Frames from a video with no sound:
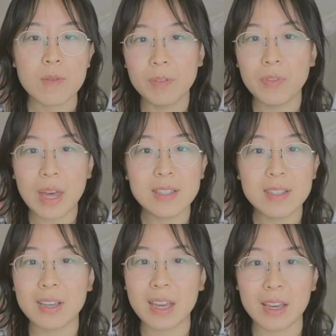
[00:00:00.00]
if that's
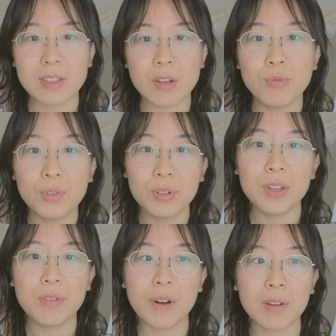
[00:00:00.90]
the case, I
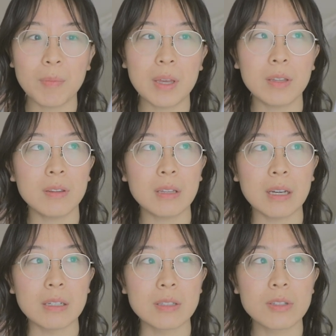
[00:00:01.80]
really recommend
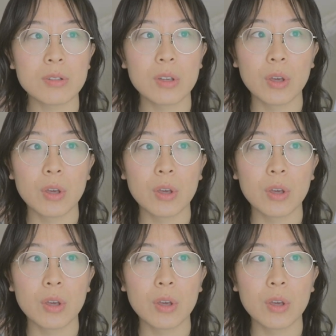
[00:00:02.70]
that